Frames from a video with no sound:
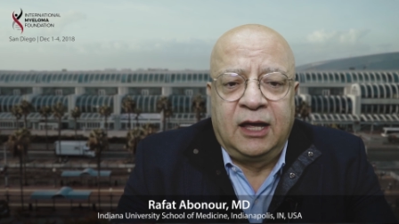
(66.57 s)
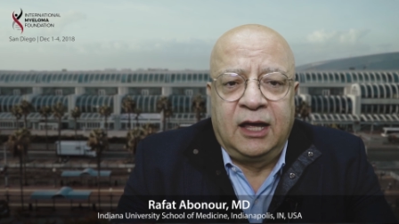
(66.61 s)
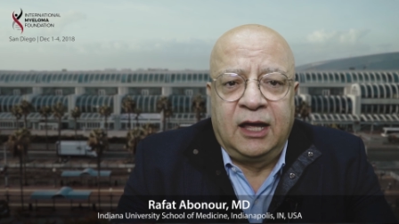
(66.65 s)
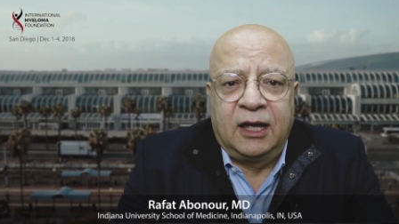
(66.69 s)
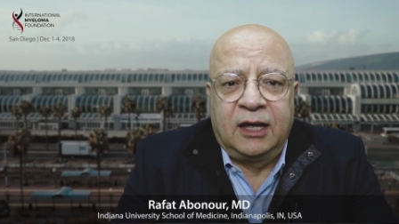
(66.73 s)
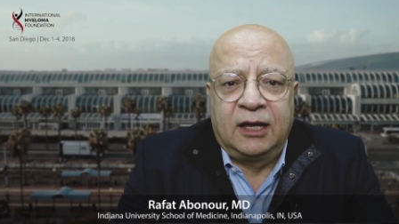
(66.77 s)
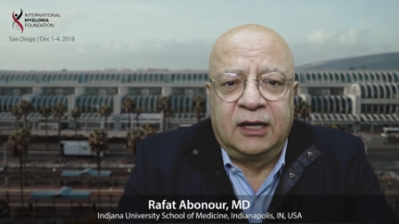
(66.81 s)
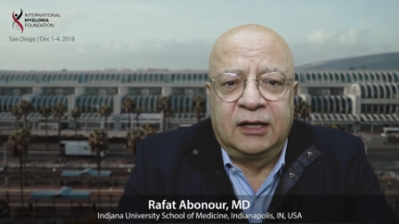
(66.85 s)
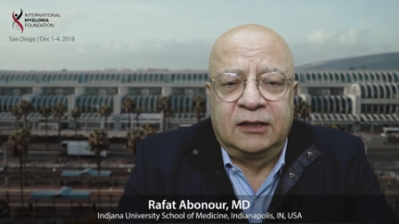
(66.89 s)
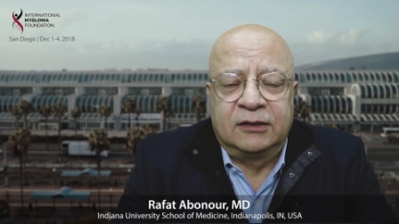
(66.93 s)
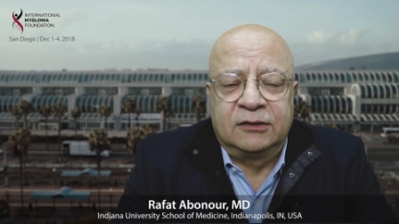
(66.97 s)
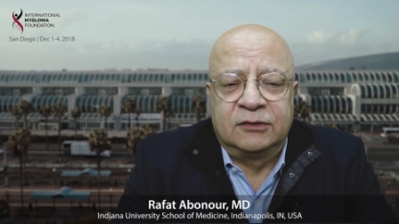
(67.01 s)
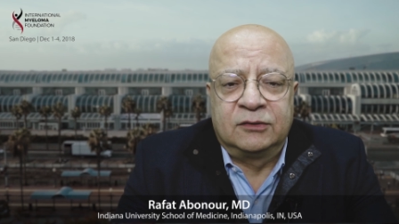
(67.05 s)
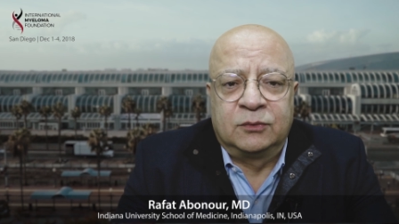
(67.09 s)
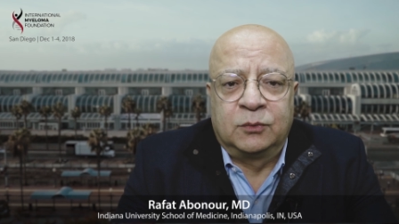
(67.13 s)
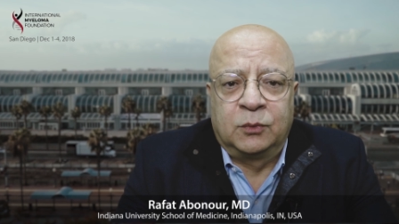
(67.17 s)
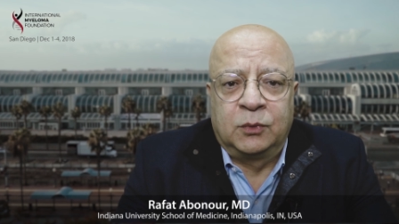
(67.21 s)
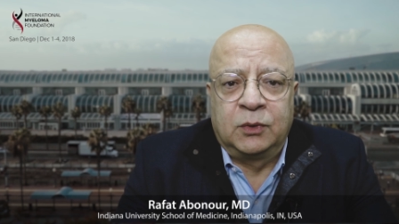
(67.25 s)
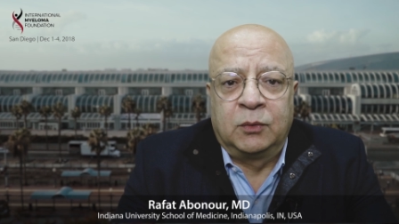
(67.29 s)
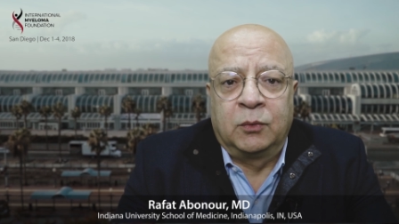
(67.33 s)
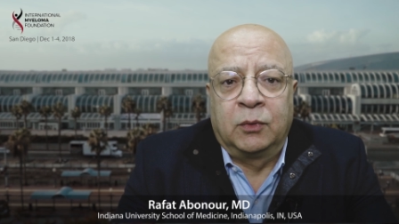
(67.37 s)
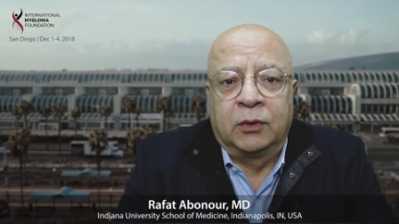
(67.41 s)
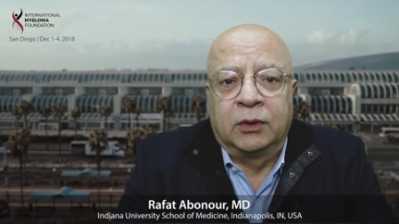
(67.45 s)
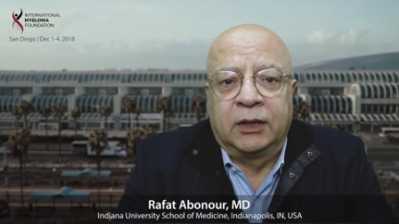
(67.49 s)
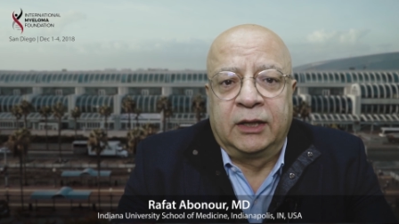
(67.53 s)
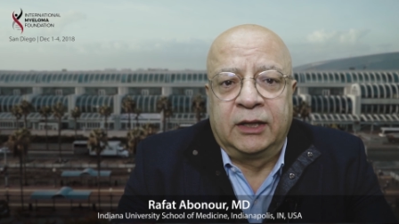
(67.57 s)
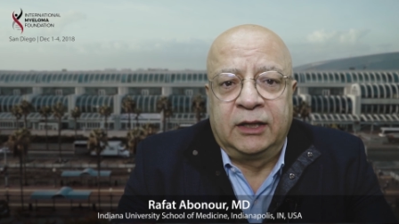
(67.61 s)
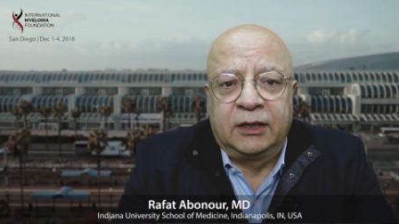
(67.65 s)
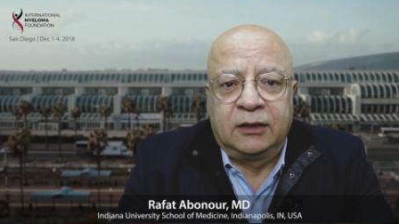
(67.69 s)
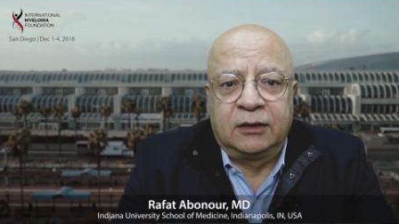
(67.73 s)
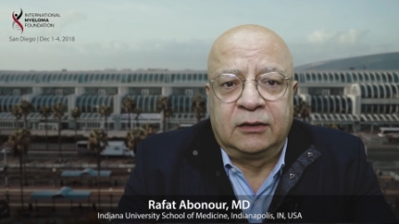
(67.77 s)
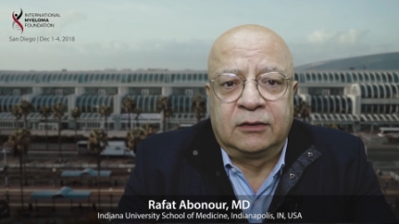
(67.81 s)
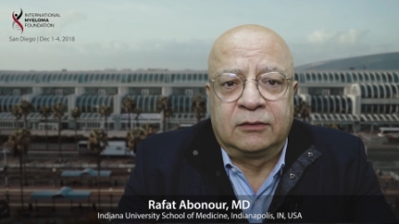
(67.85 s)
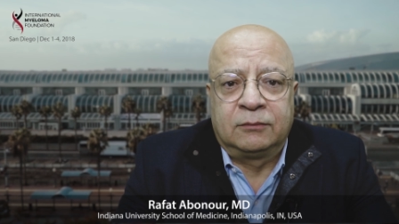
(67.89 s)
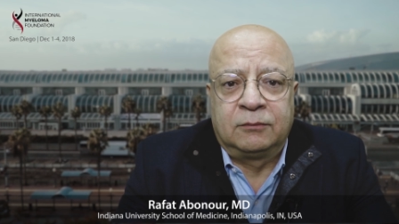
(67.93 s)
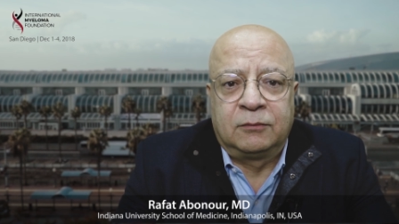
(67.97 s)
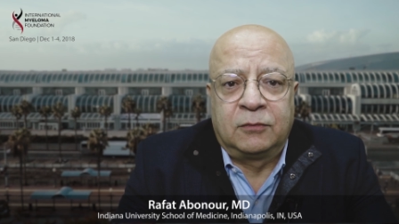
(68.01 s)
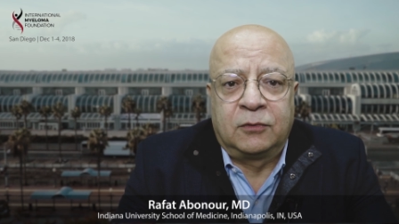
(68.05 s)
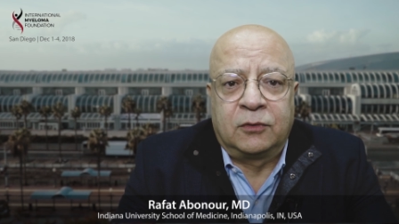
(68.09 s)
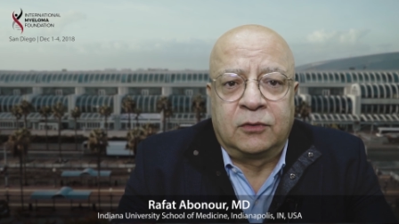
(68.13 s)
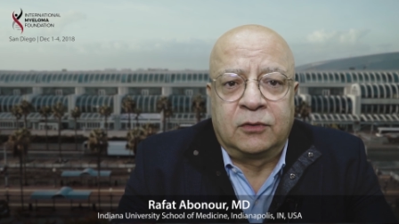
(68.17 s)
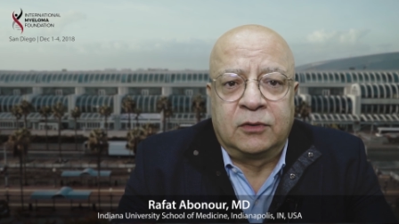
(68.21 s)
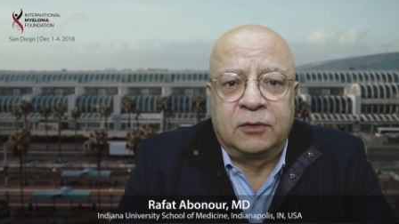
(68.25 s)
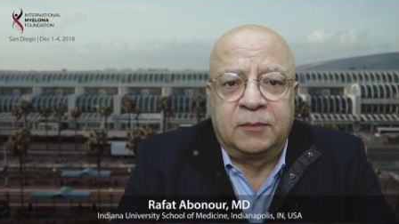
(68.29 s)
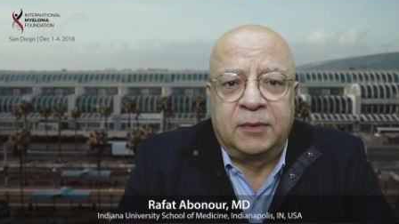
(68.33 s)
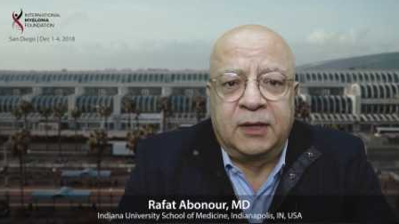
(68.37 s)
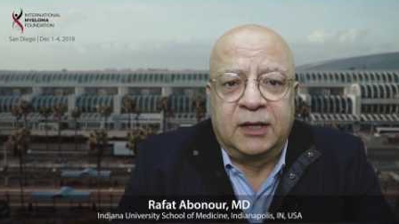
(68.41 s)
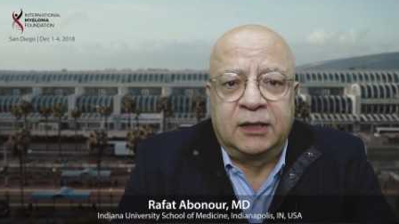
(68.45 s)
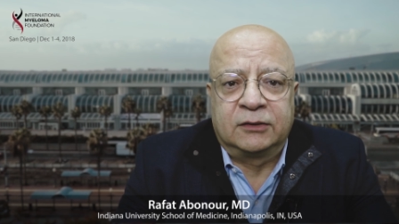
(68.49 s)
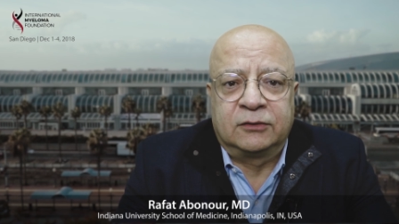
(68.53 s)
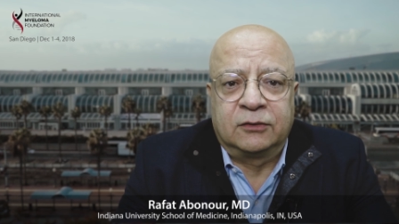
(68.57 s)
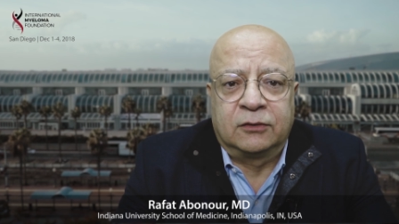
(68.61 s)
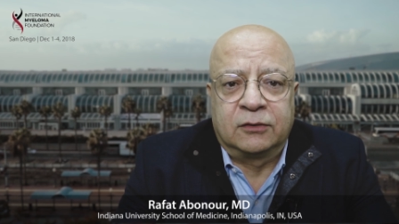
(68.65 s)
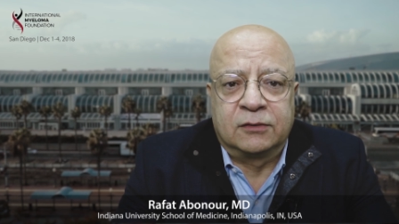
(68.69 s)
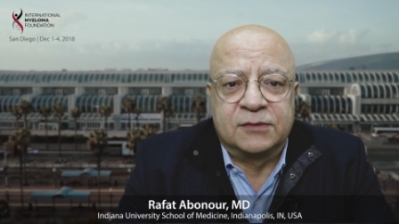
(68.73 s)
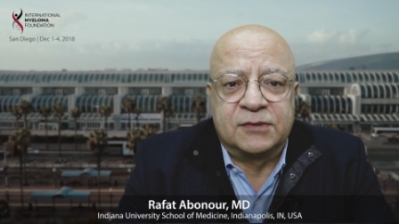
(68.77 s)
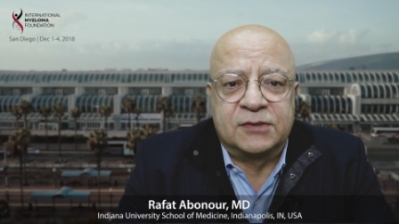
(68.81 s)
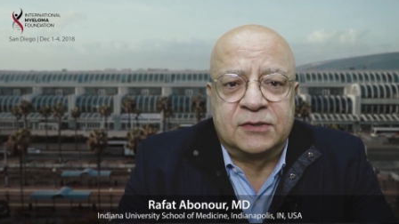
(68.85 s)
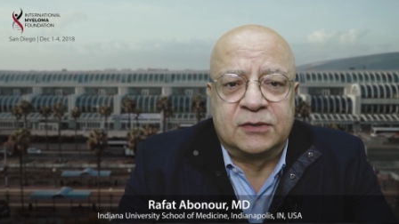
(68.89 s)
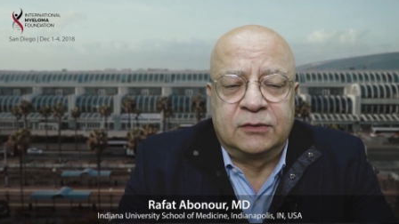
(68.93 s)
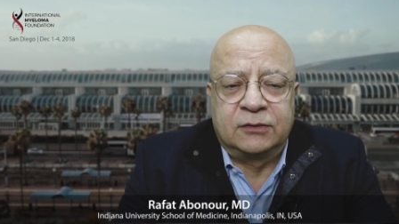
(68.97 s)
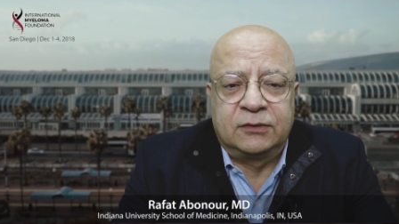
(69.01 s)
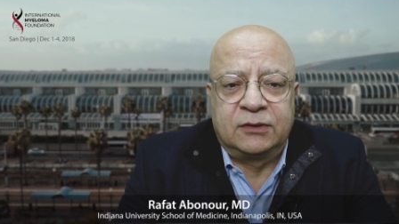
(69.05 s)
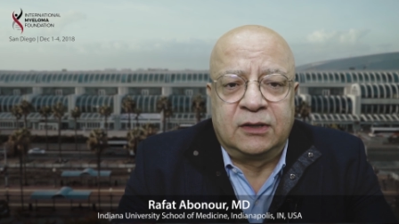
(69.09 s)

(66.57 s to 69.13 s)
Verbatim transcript: And we will hear more about also